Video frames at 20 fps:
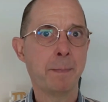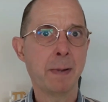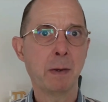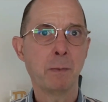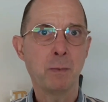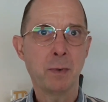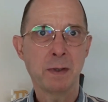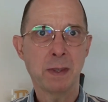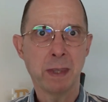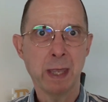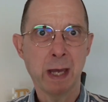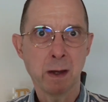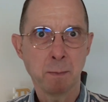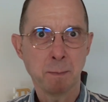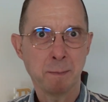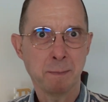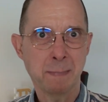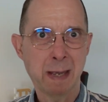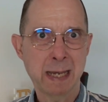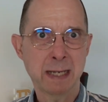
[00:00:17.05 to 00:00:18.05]
But
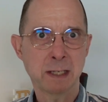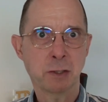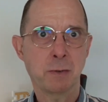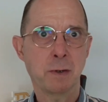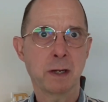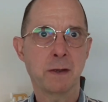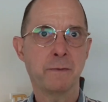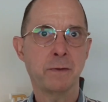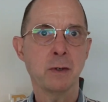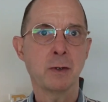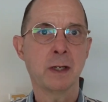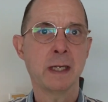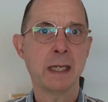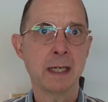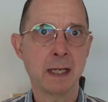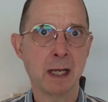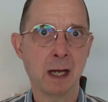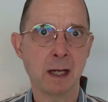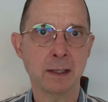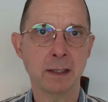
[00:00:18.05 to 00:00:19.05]
without mastering a few
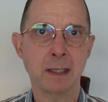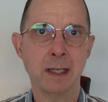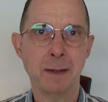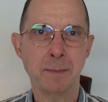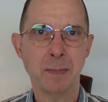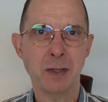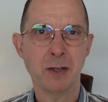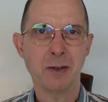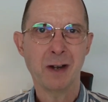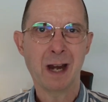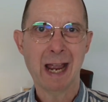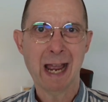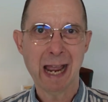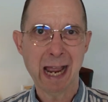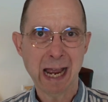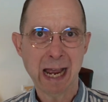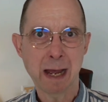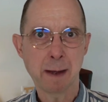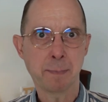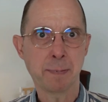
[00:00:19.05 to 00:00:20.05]
key concepts, your
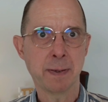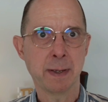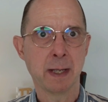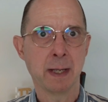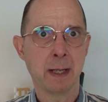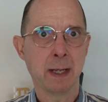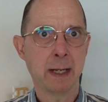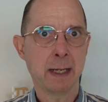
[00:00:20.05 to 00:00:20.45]
app